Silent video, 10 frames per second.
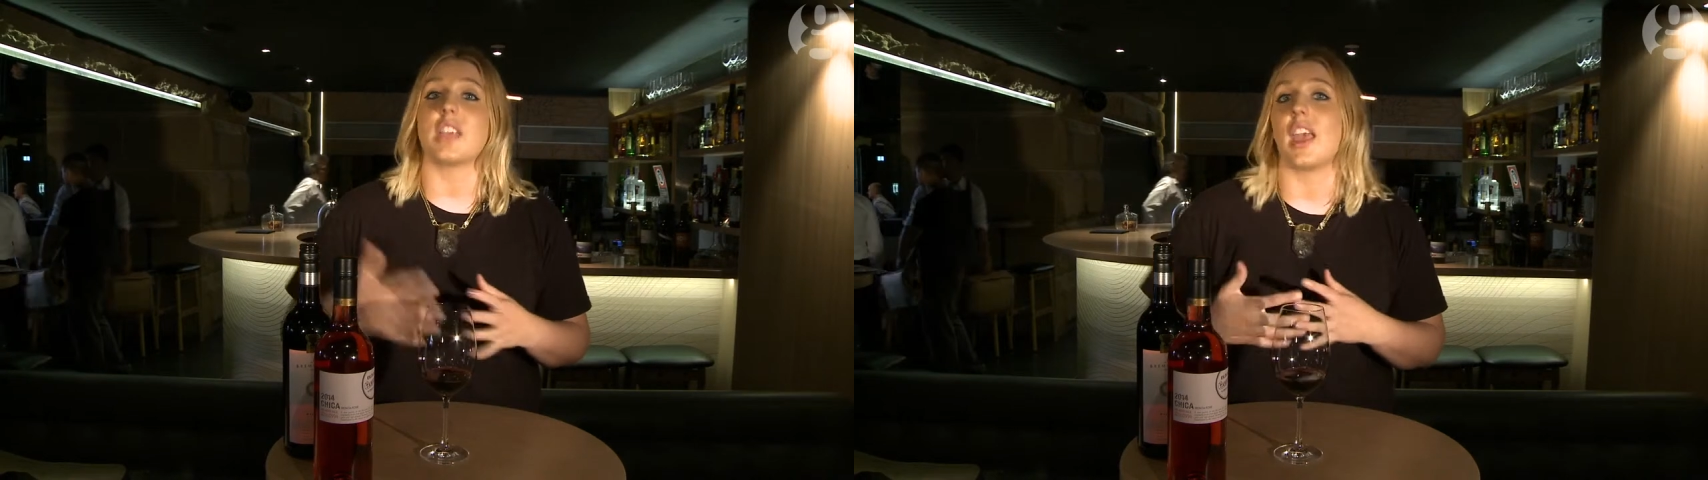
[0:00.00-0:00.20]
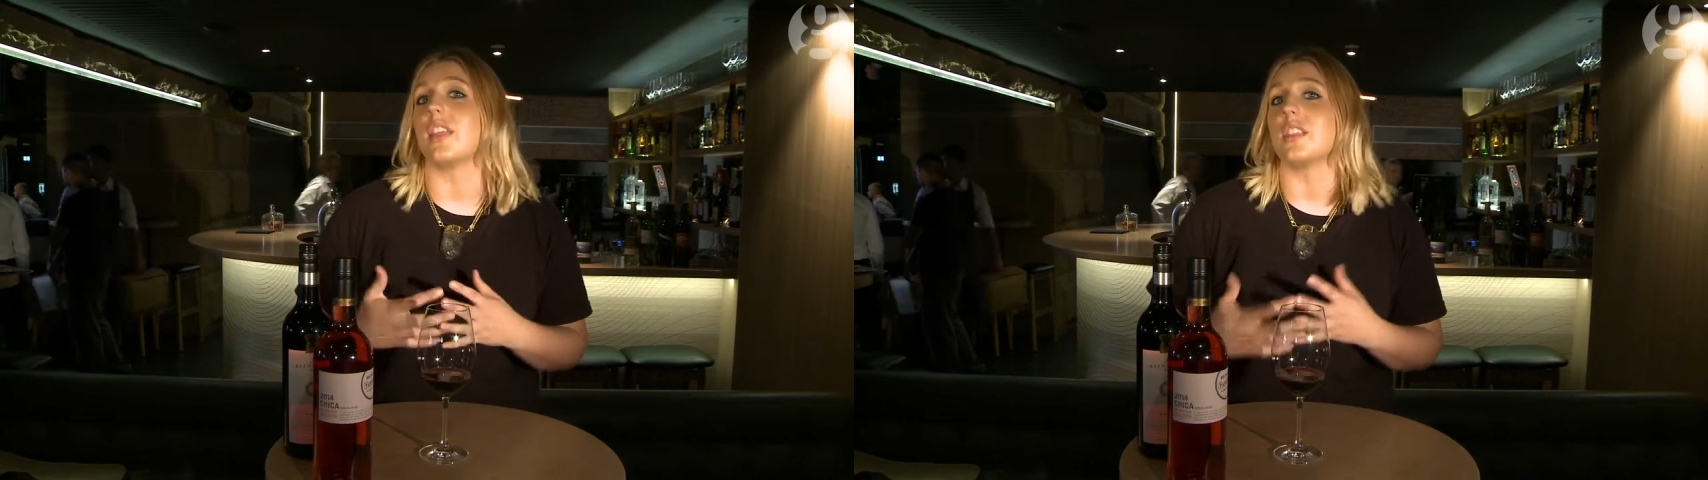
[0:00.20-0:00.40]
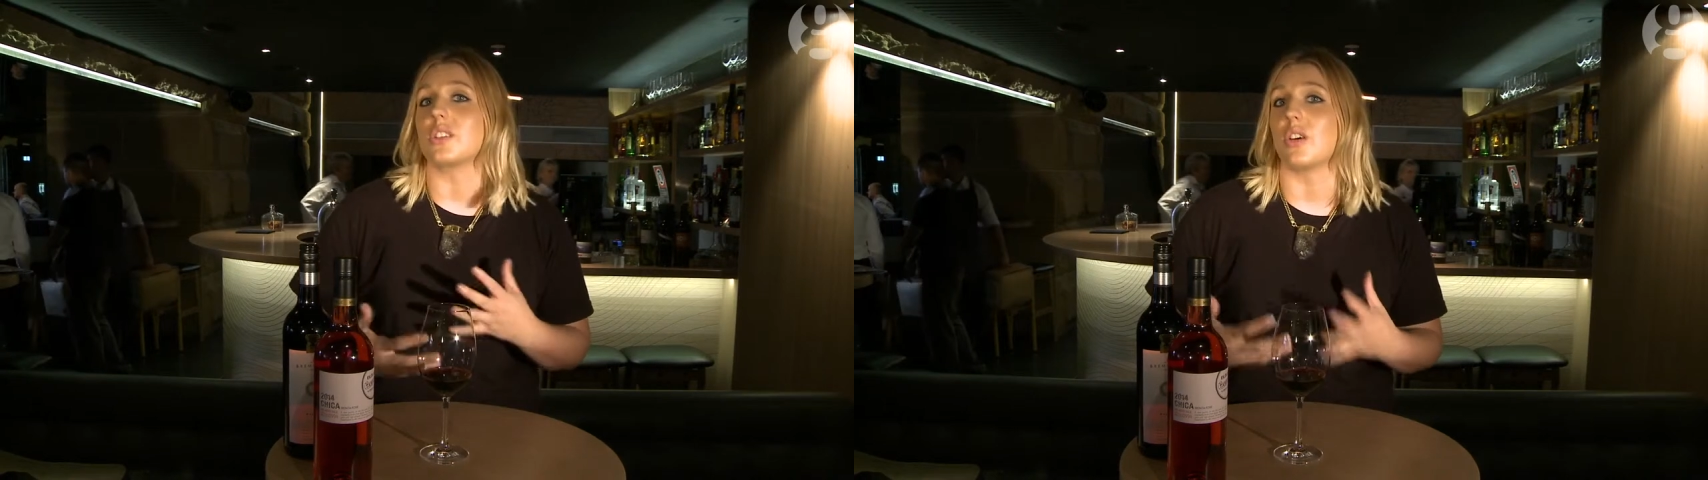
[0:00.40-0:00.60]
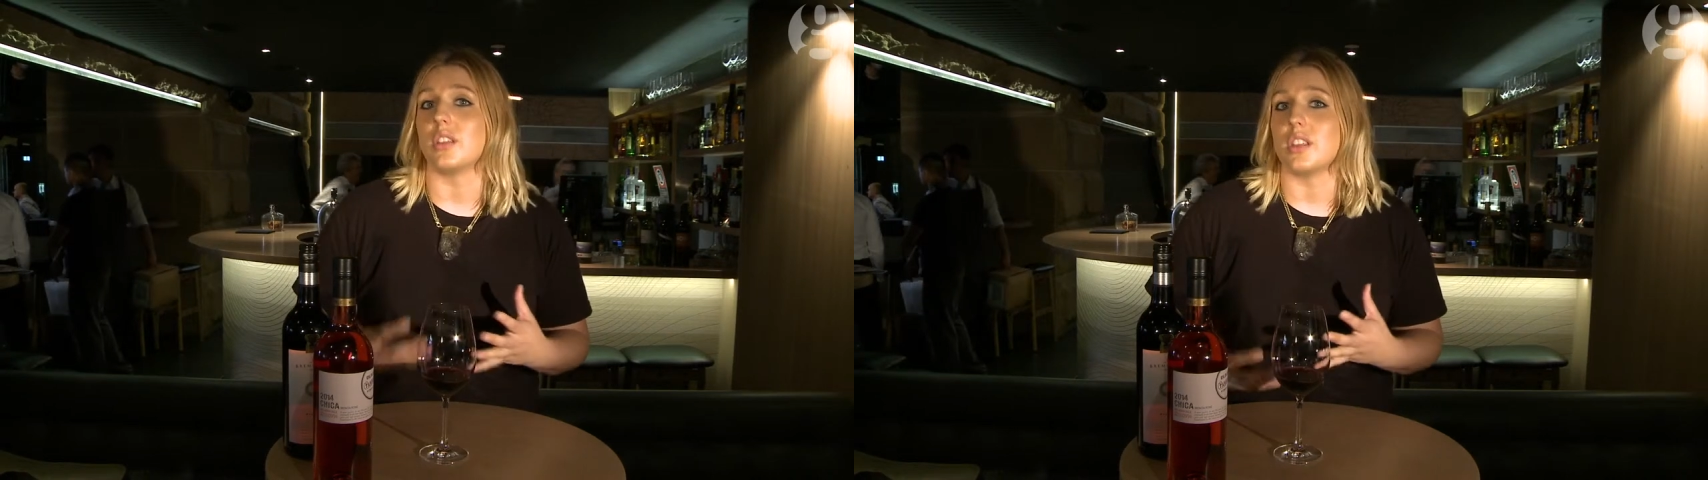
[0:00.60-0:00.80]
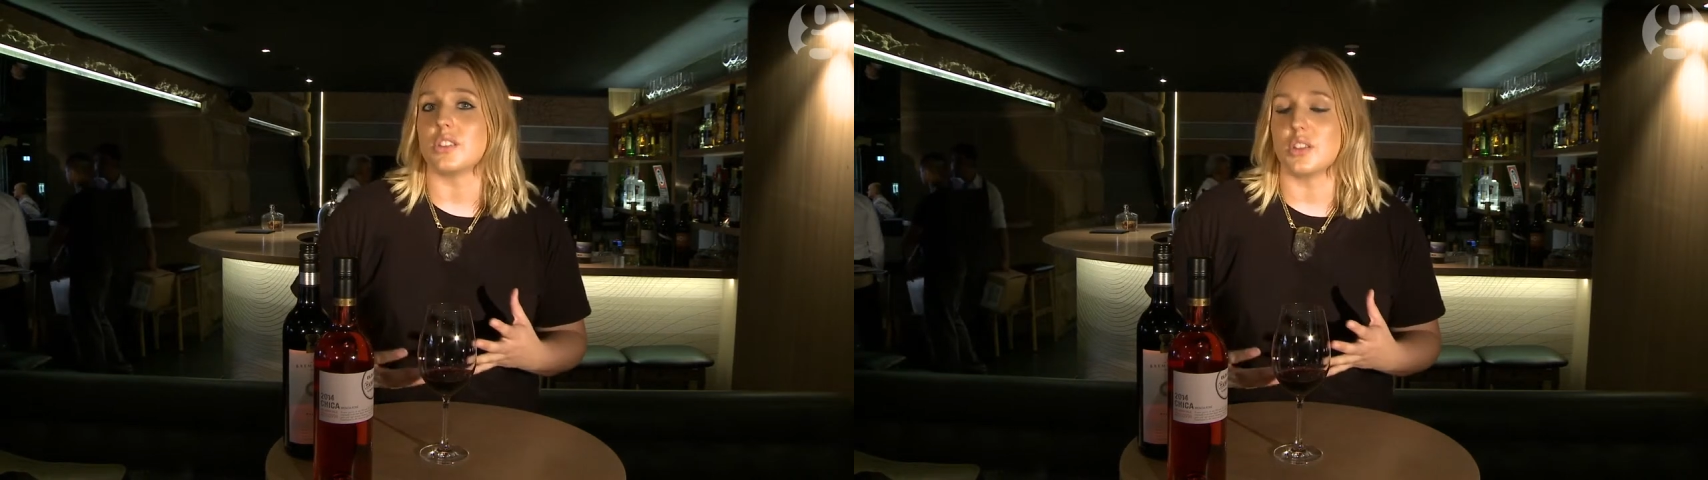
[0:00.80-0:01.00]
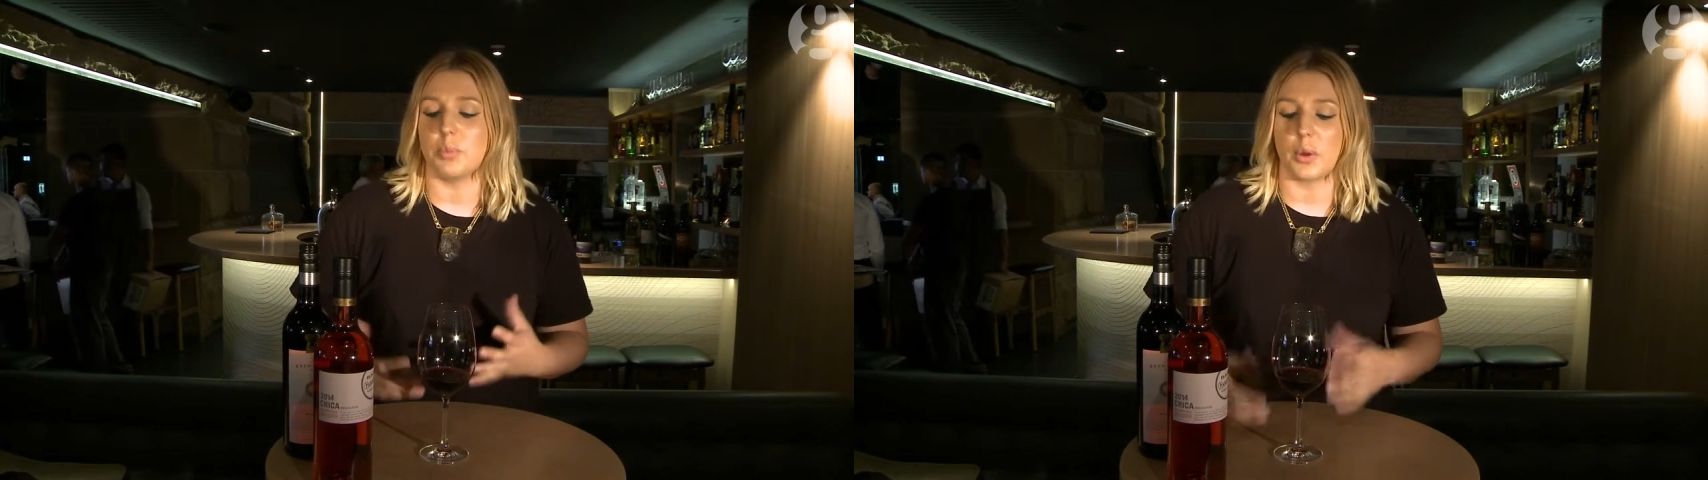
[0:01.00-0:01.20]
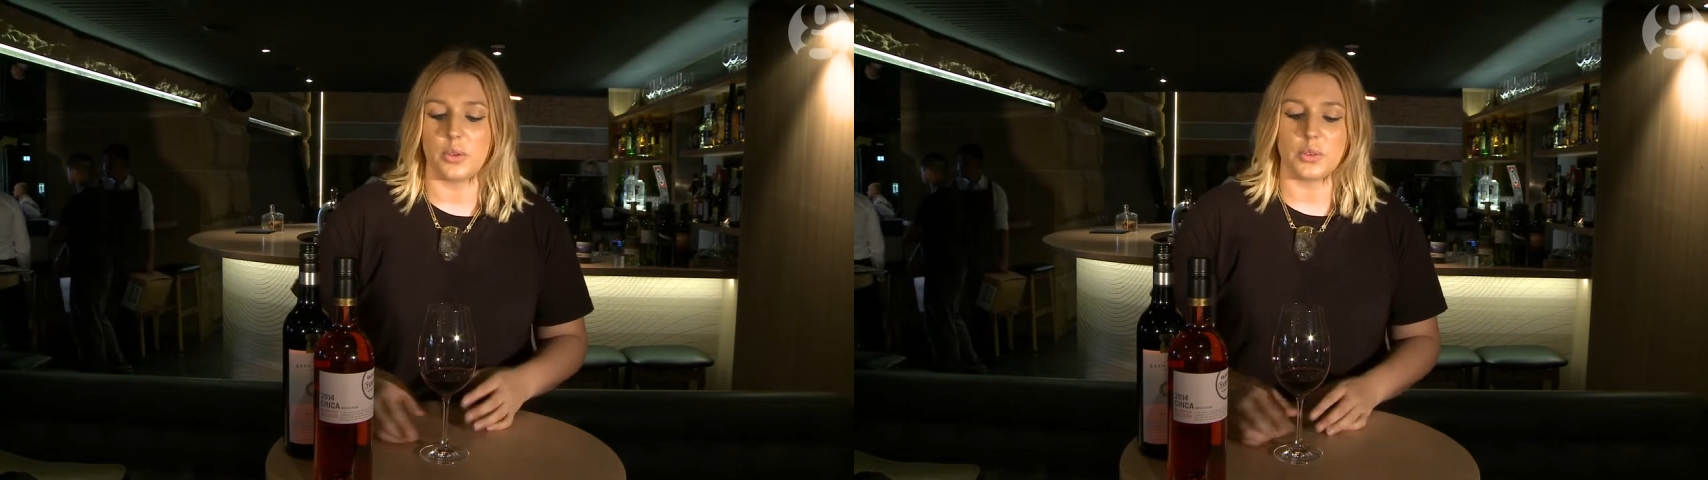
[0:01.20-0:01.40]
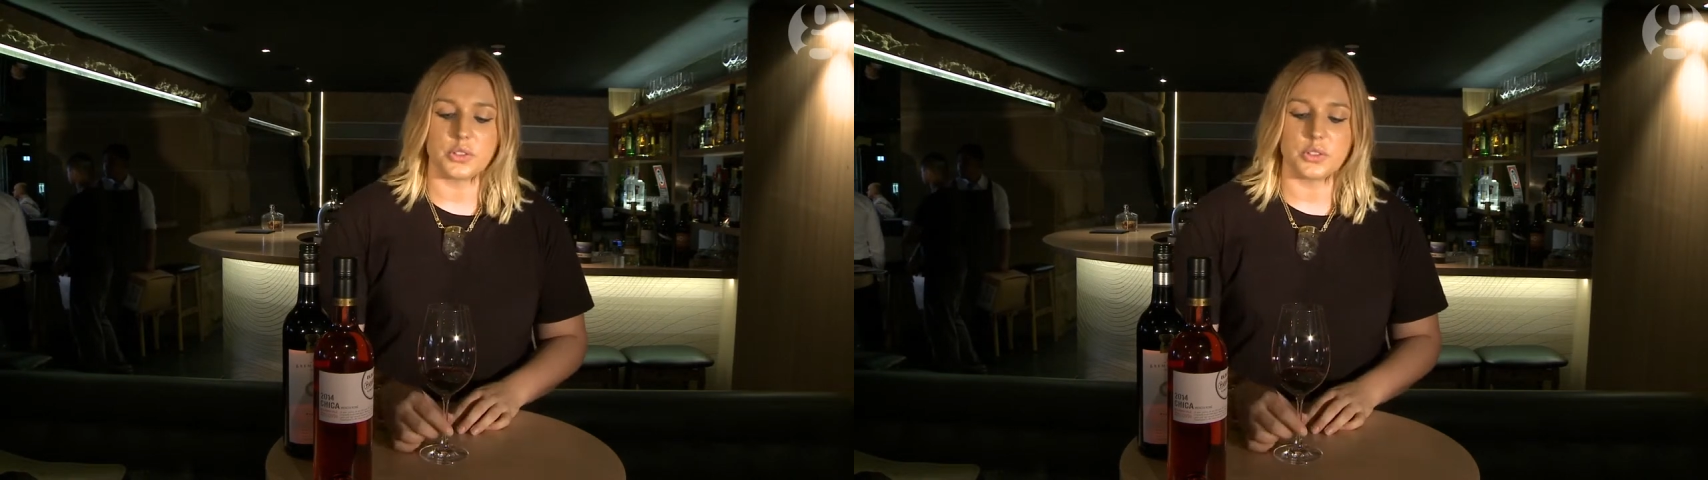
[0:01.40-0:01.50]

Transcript: air that's gotten into the bottle.